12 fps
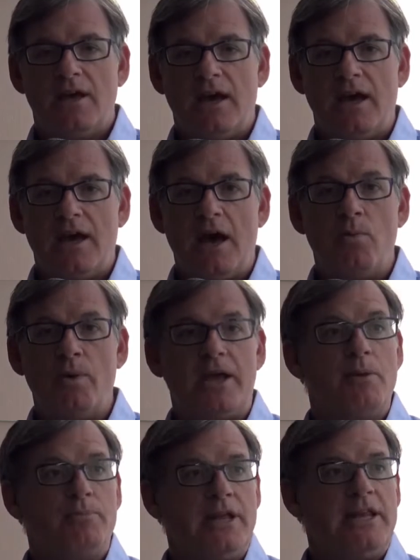and we
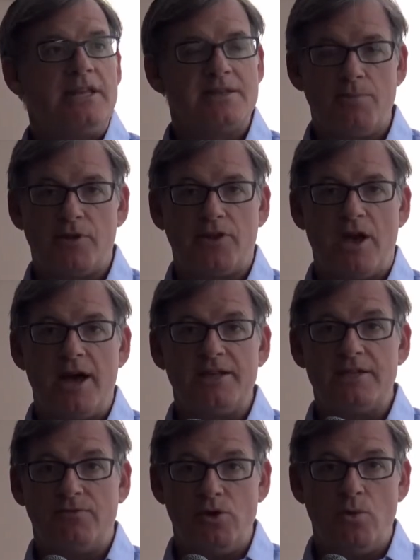completely
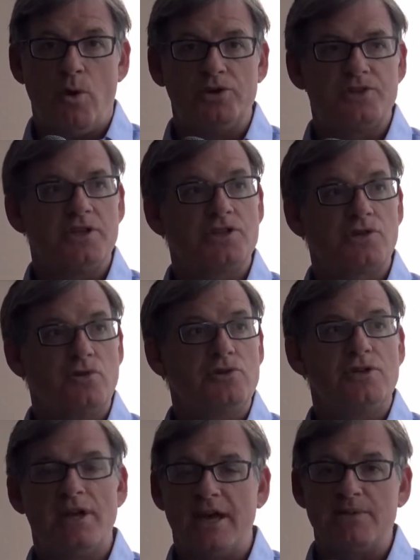sympathize if you want to
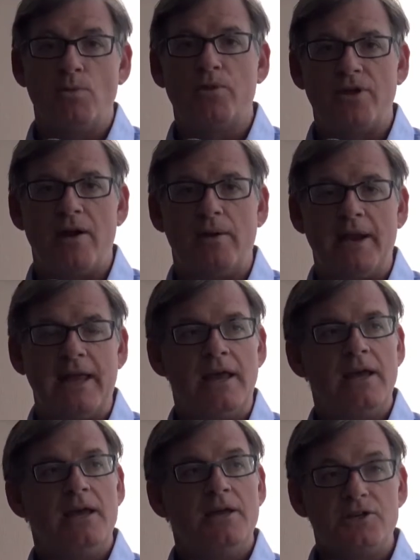scrutinize more thoroughly
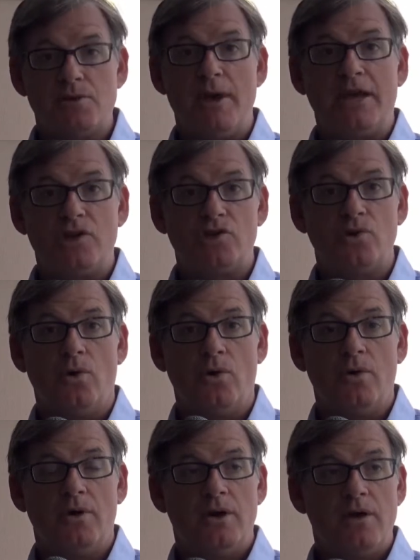to make
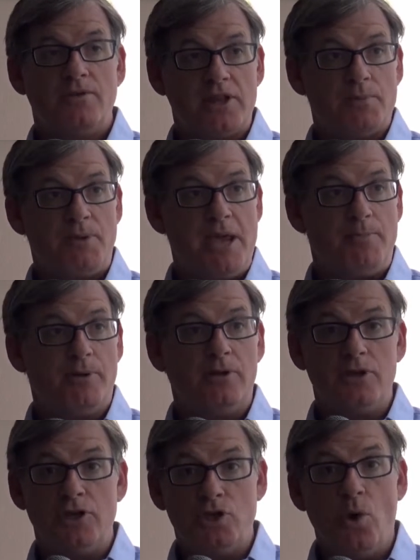sure that the
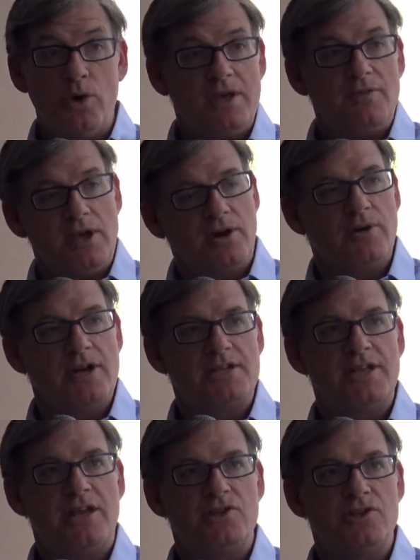people you're giving
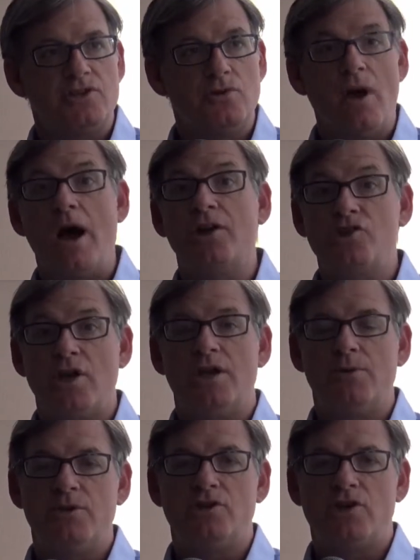accreditation to are
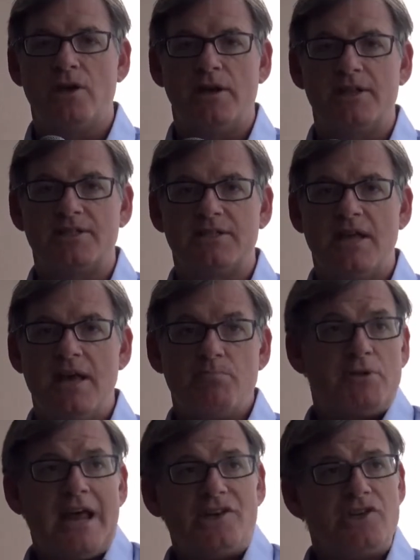genuine journalists.
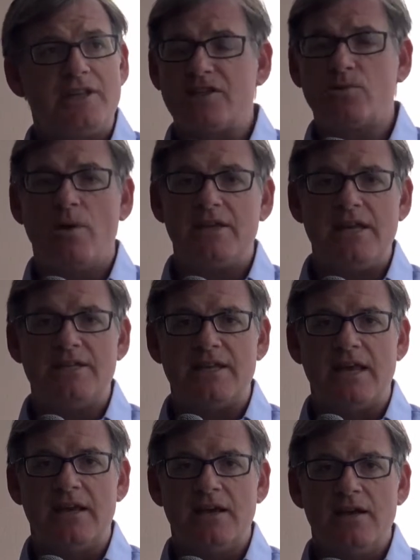But actually, that's quite easy.